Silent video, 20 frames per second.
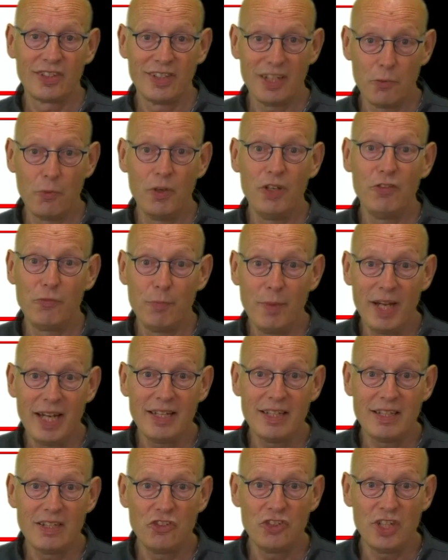We've made
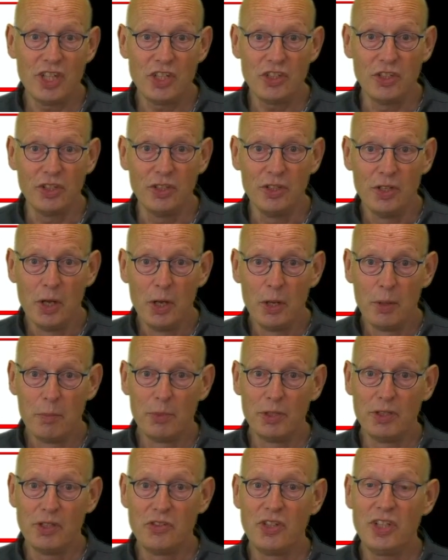a decision,
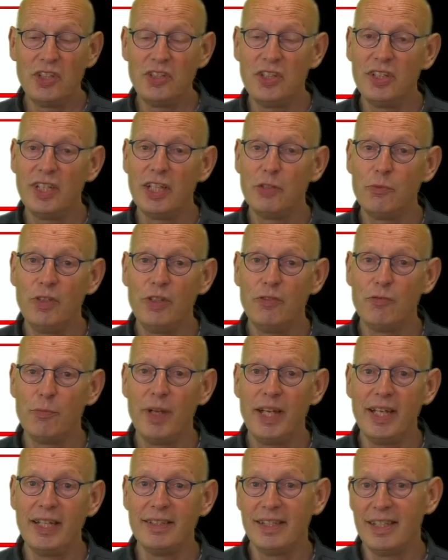but the decision that we've
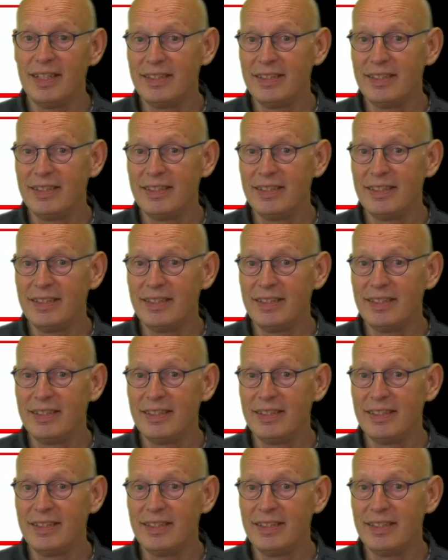made,